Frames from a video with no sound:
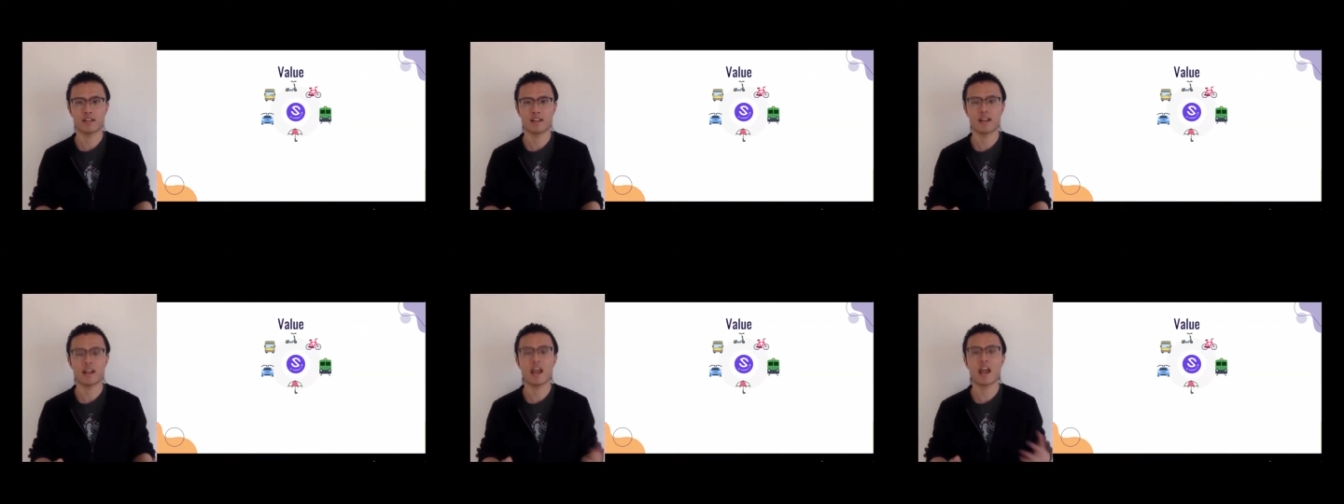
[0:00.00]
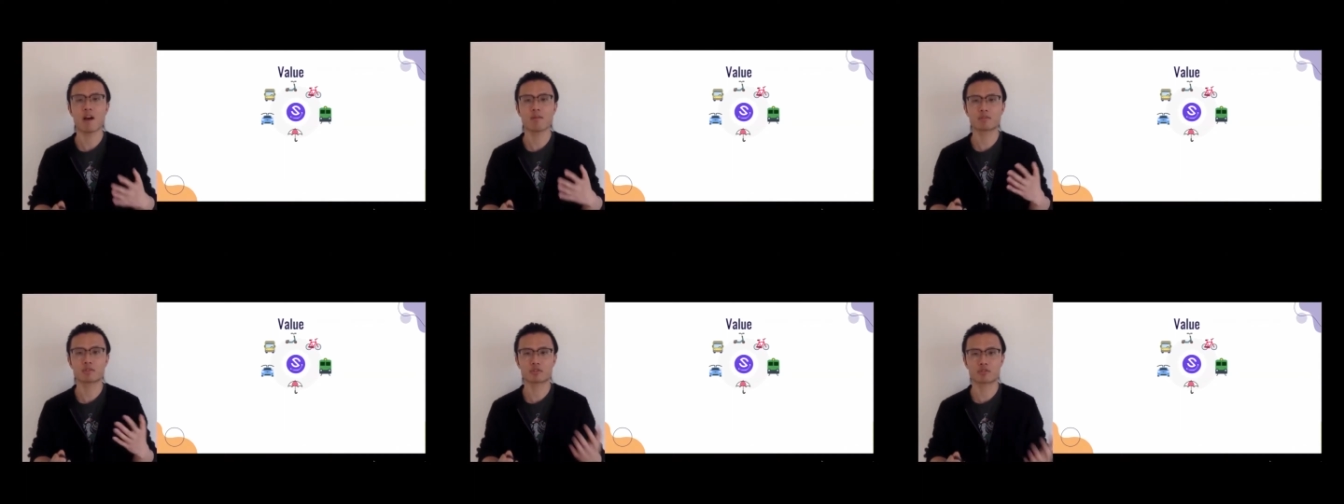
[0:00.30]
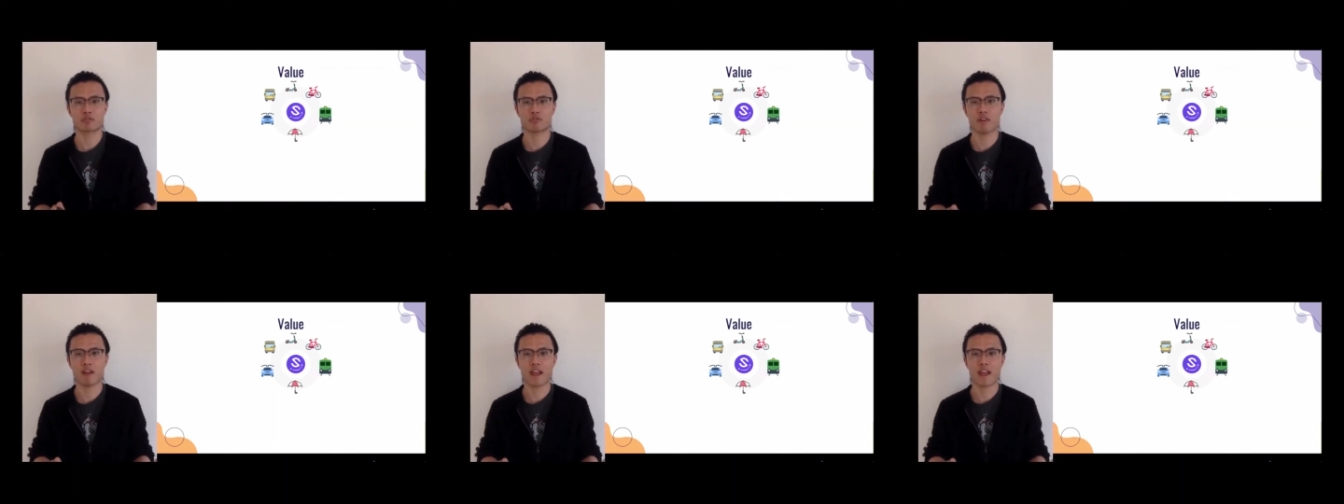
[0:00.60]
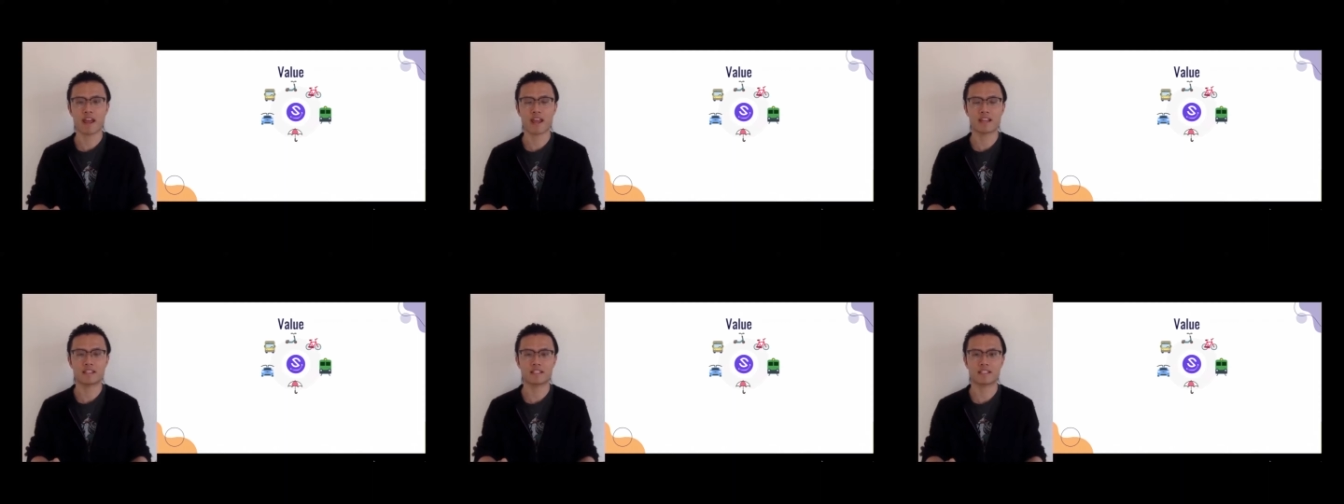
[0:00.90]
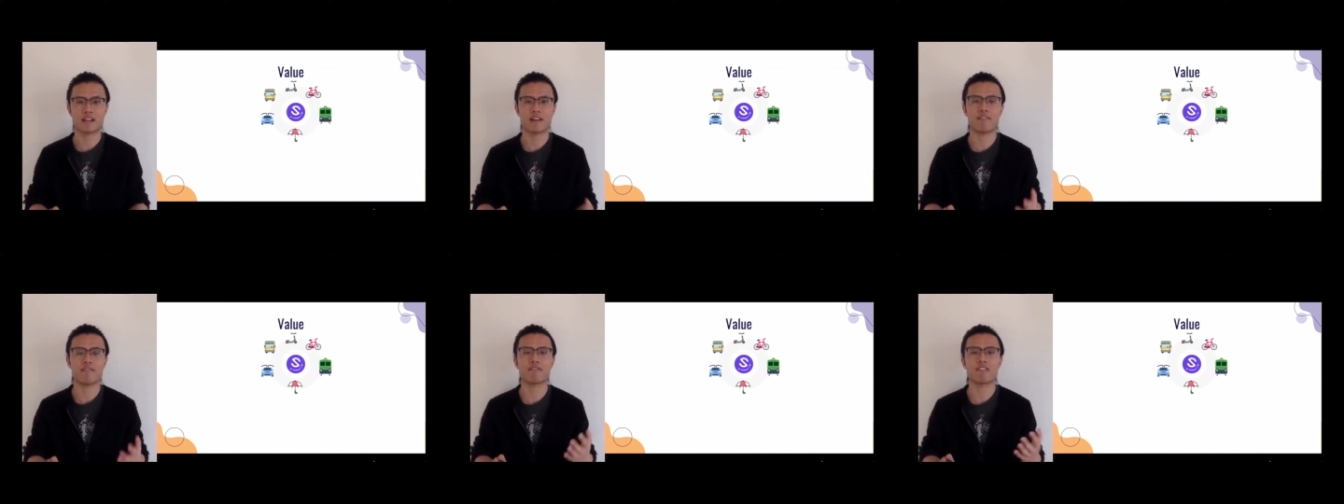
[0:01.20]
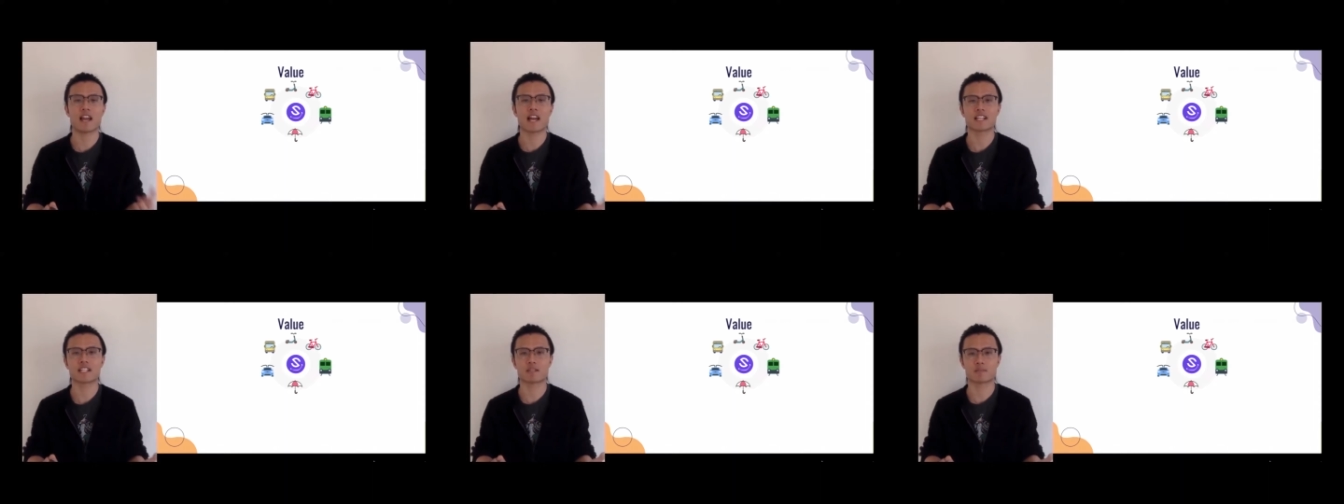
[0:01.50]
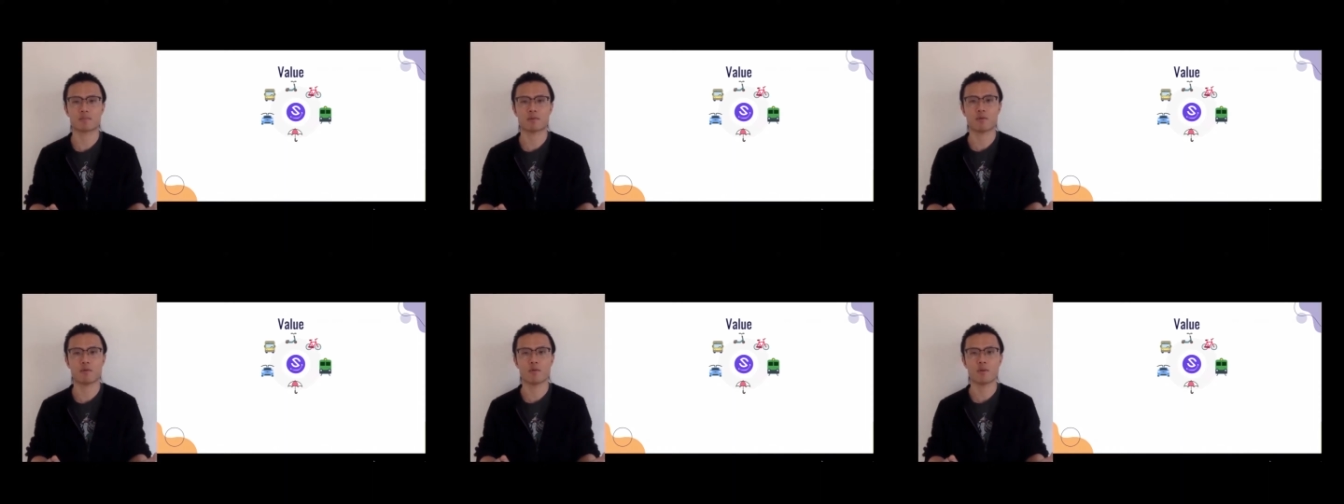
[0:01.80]
It helps create a
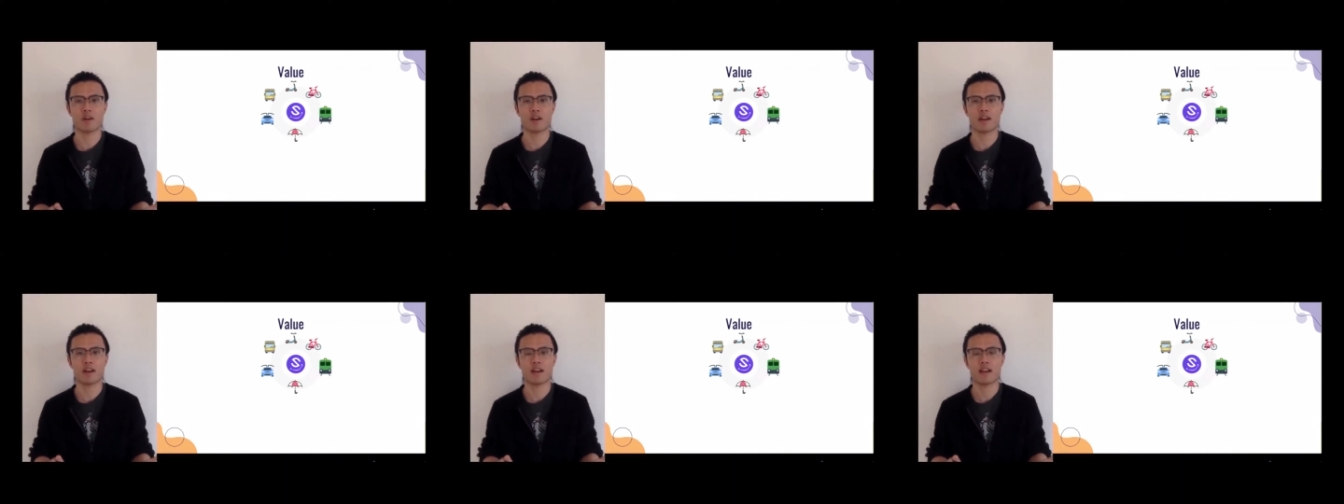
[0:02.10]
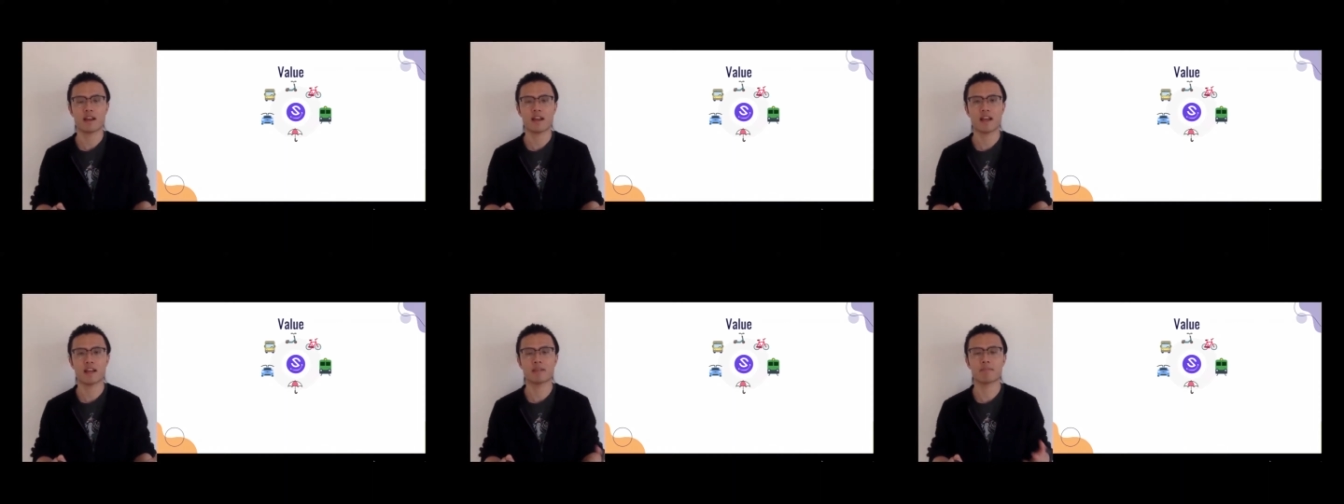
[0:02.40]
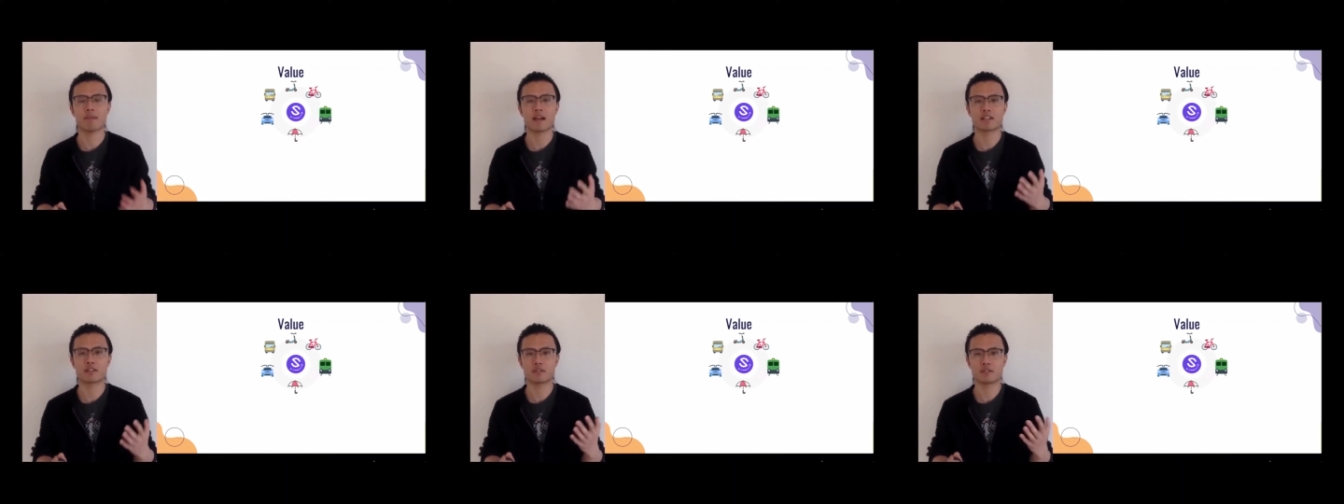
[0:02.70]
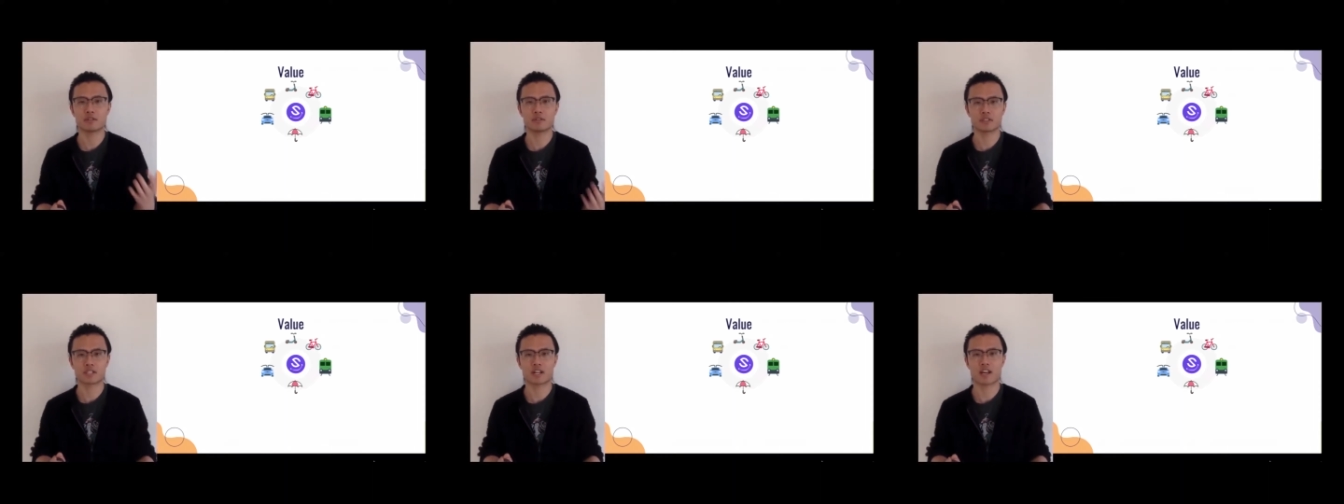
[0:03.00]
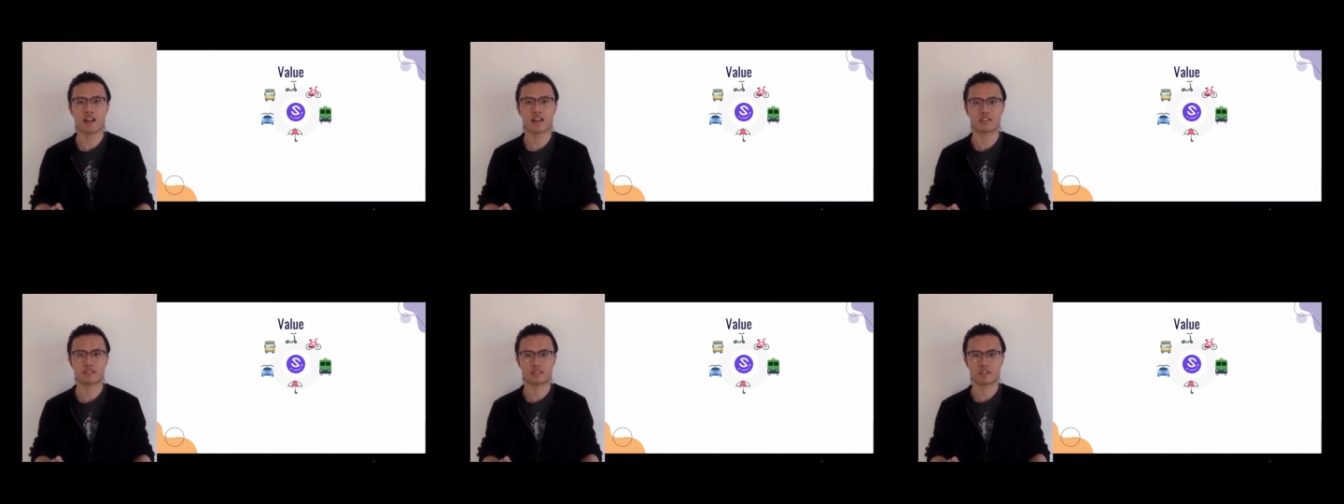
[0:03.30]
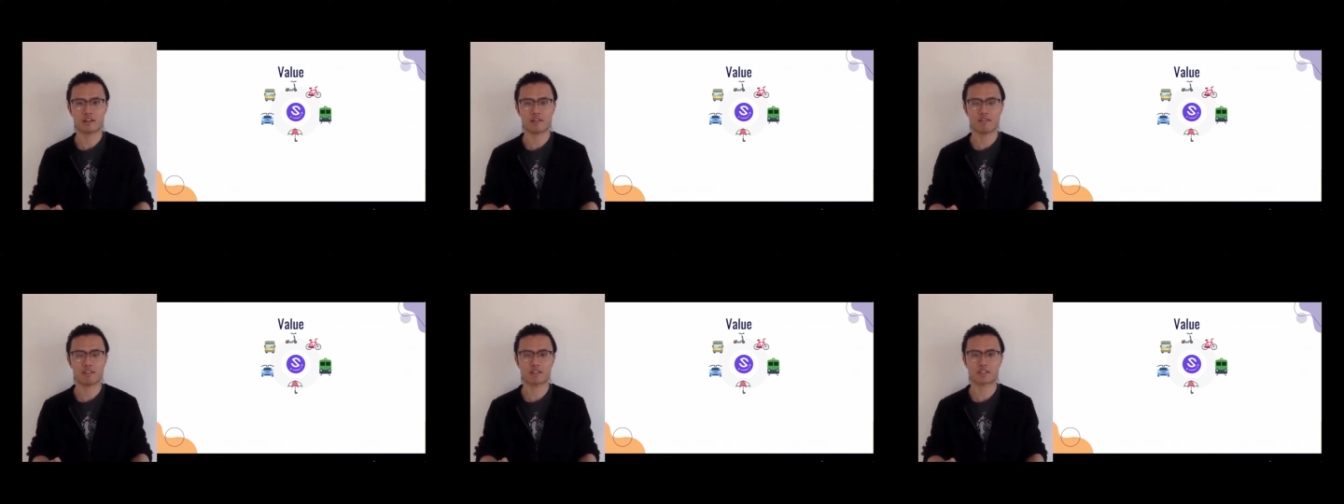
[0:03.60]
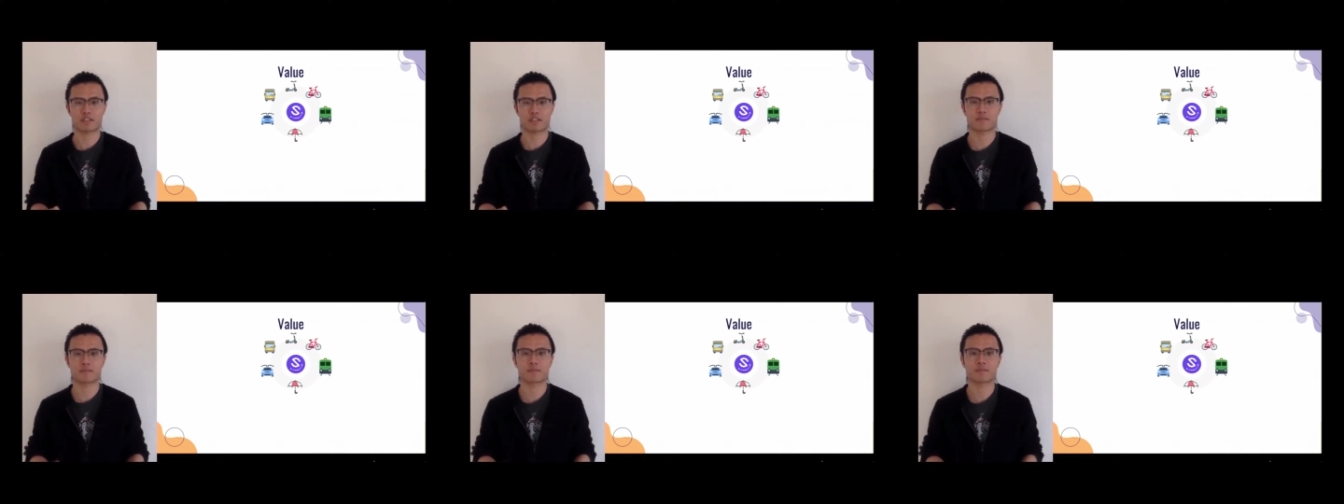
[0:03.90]
flexible and a better utilized
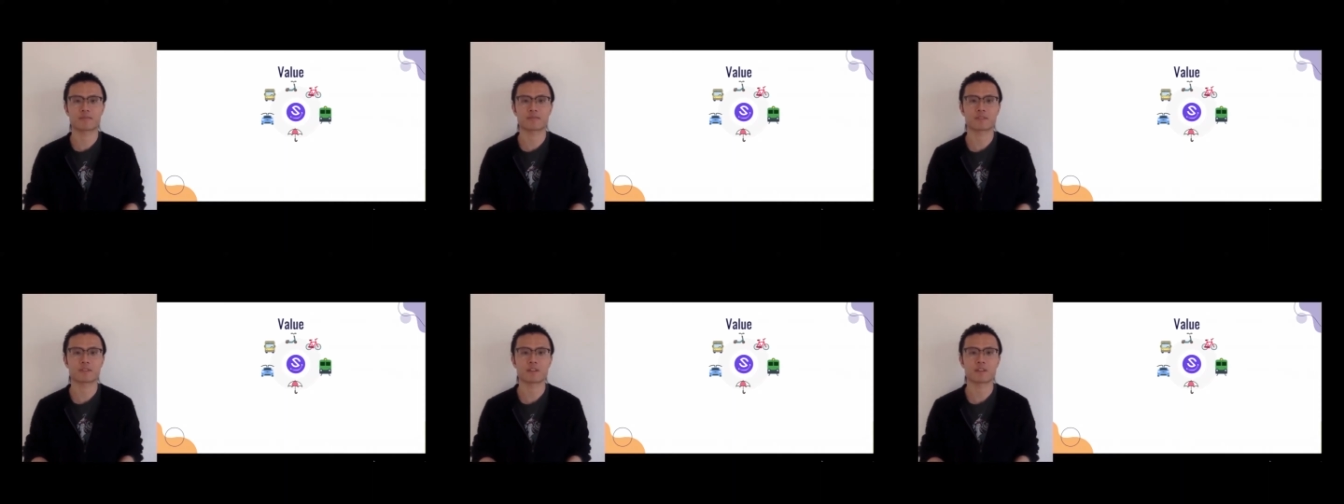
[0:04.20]
service.